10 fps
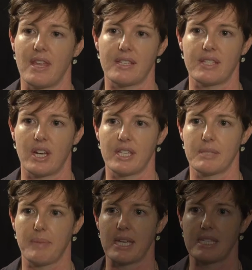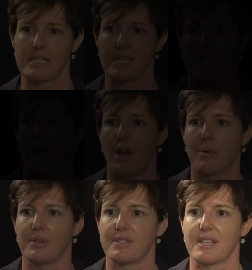that science space.
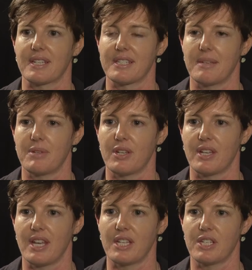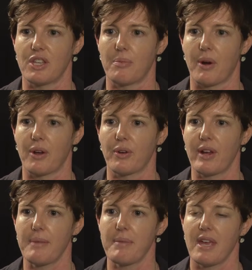I was accepted into the
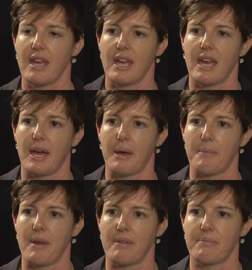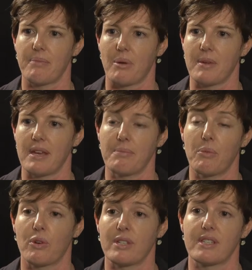program,
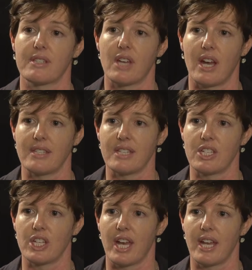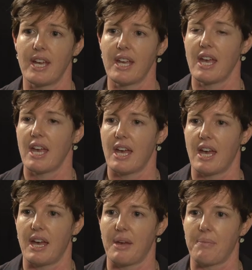more as a science educator.
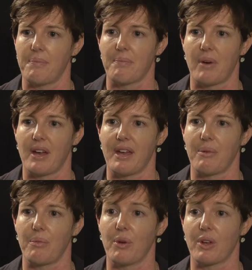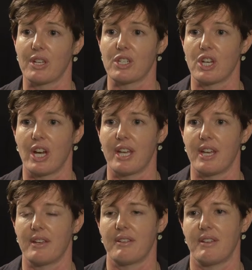My work in
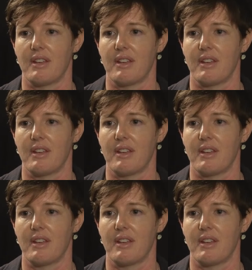China